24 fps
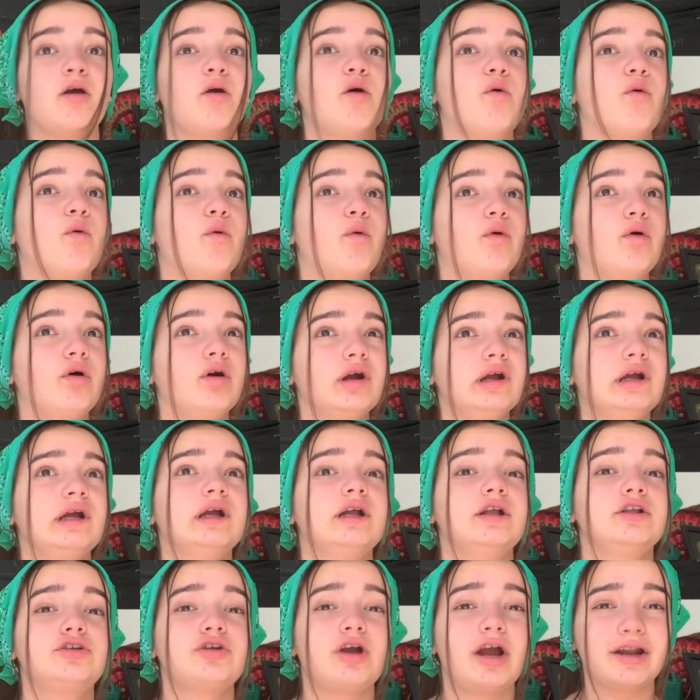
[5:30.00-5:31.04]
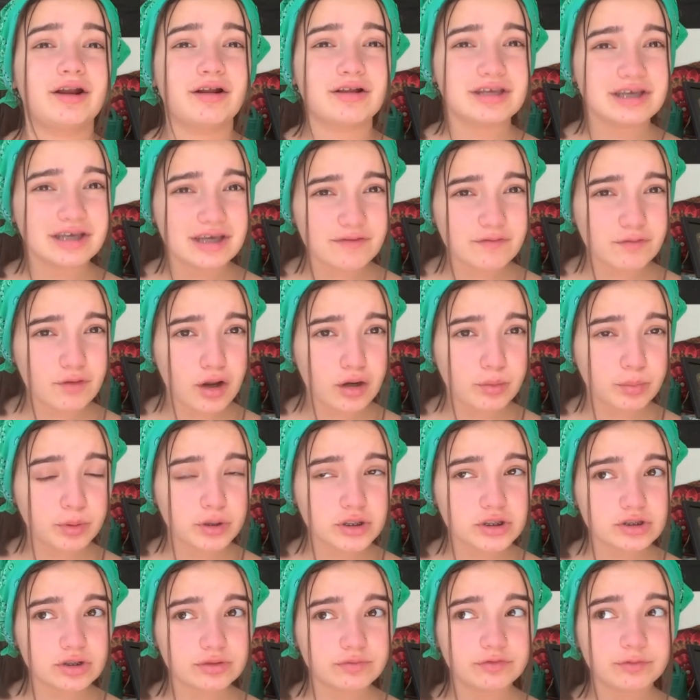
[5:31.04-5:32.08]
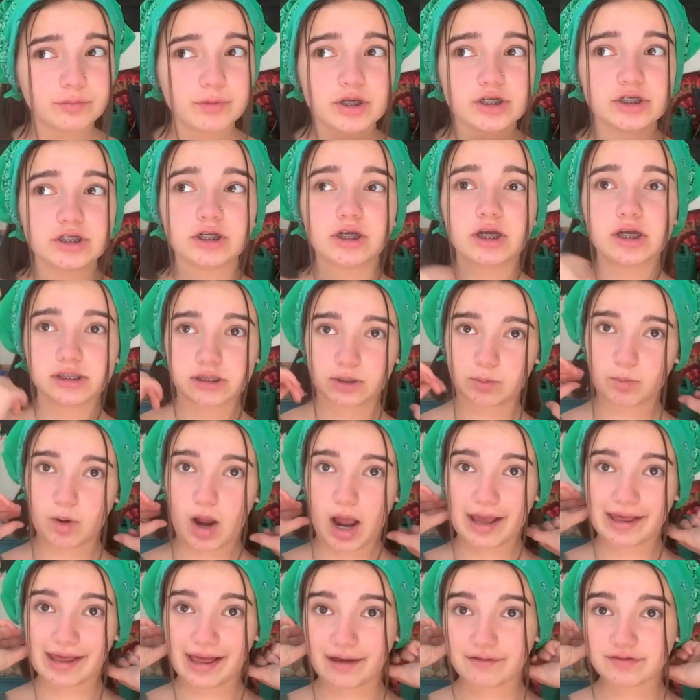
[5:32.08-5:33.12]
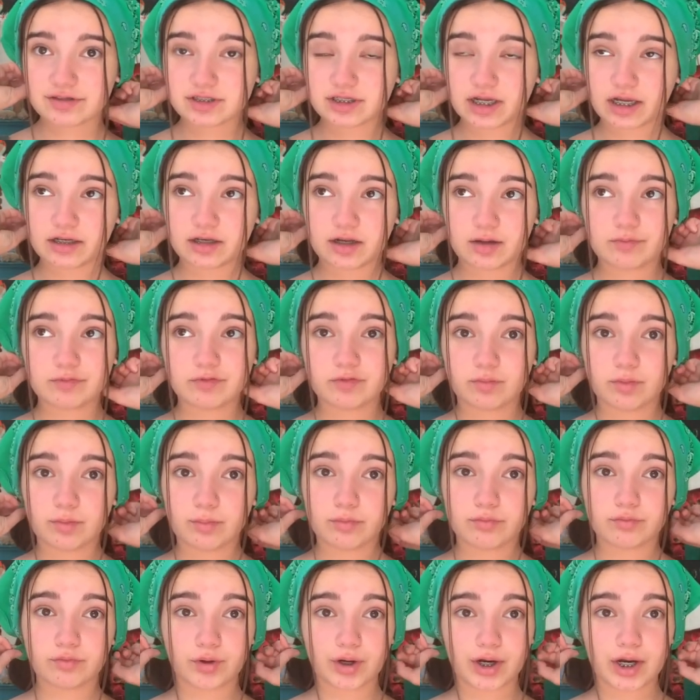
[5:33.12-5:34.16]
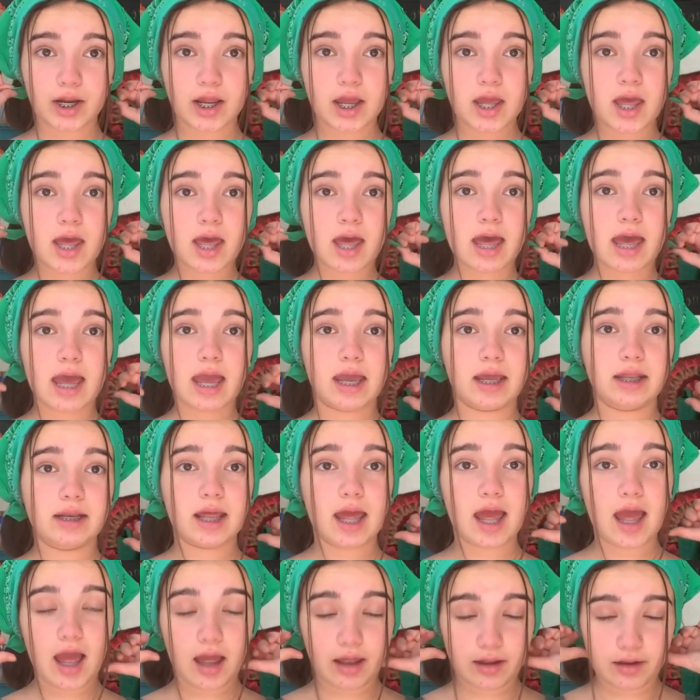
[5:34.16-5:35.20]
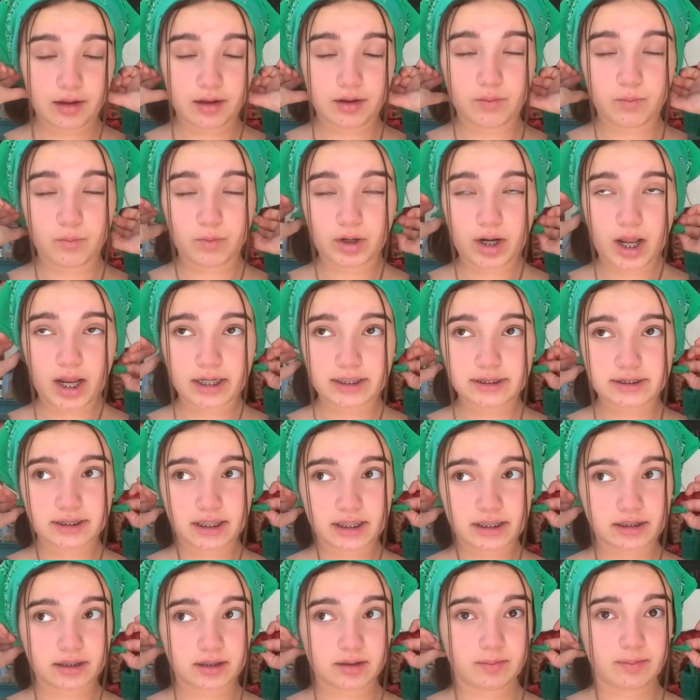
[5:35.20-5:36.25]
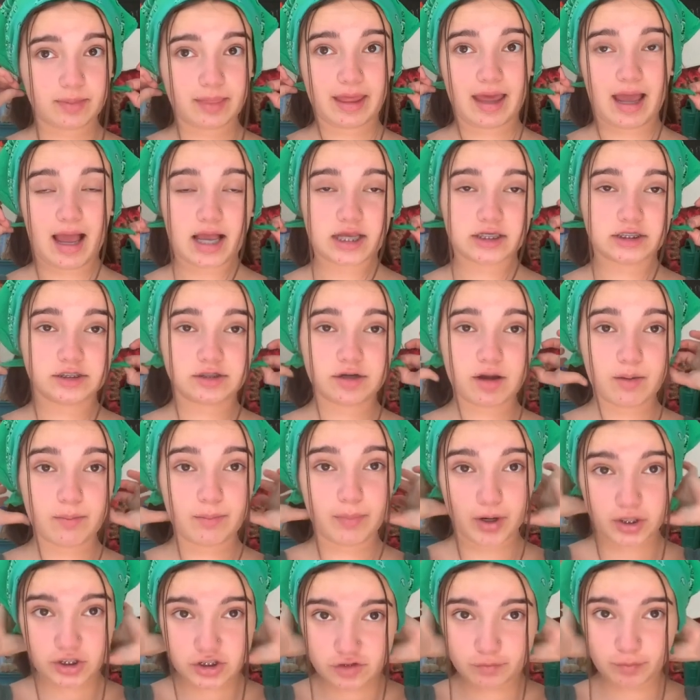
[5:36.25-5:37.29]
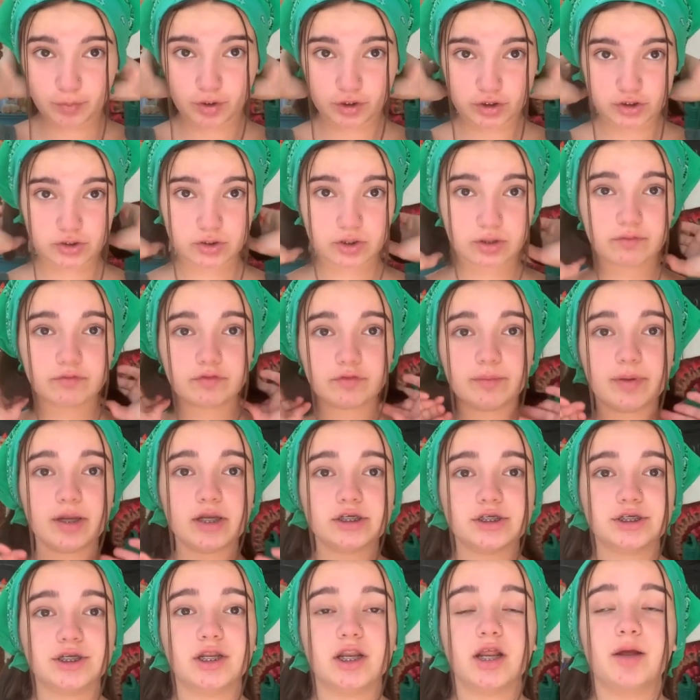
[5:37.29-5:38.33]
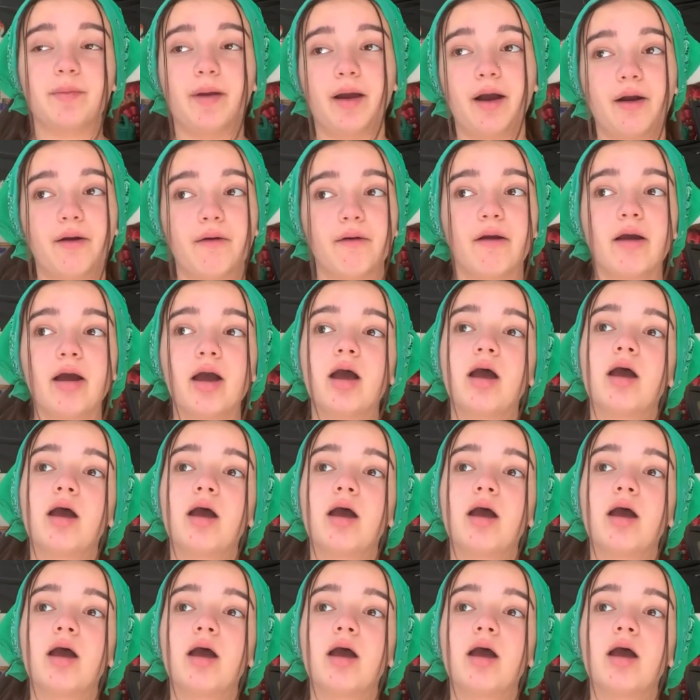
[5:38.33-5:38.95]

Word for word: or try not to give a lot of personal information because I have signed up for one before, and uh, when I signed up, they asked a bunch of personal information about